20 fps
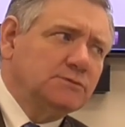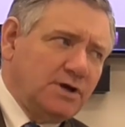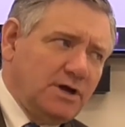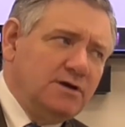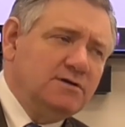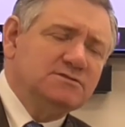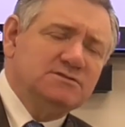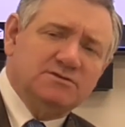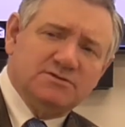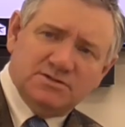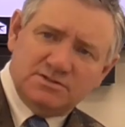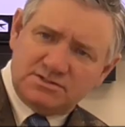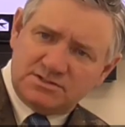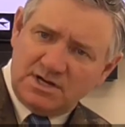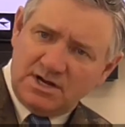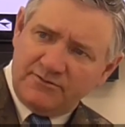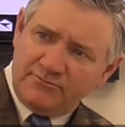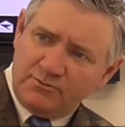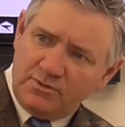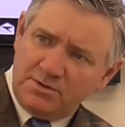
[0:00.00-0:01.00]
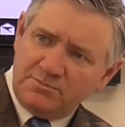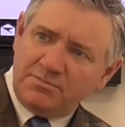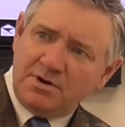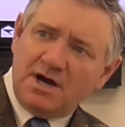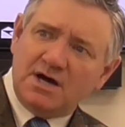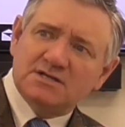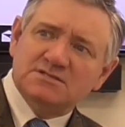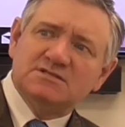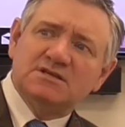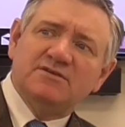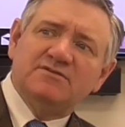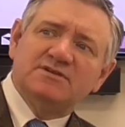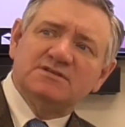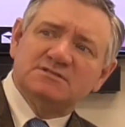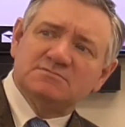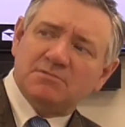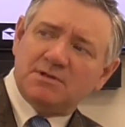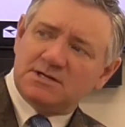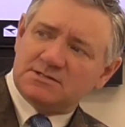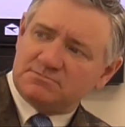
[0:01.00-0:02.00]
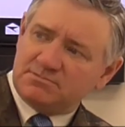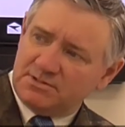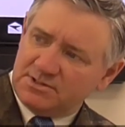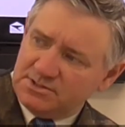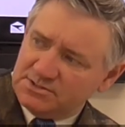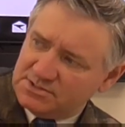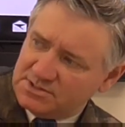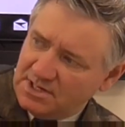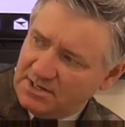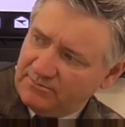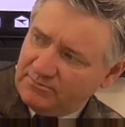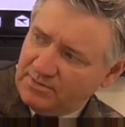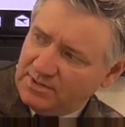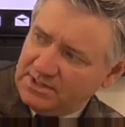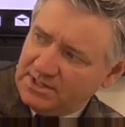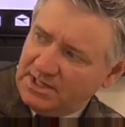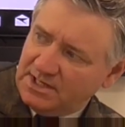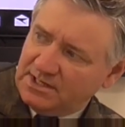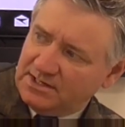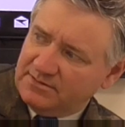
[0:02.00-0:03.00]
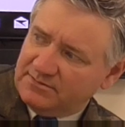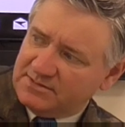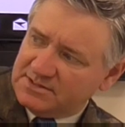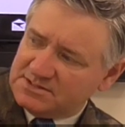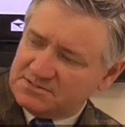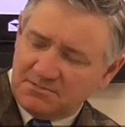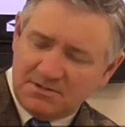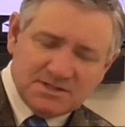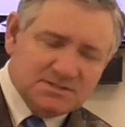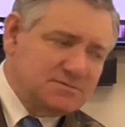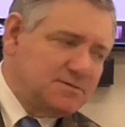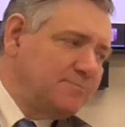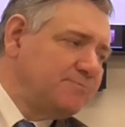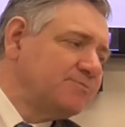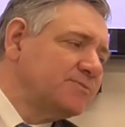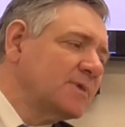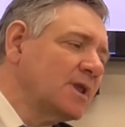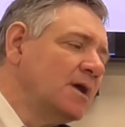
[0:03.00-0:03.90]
Okay, so you should have one positive displacement, you should have one negative displacement.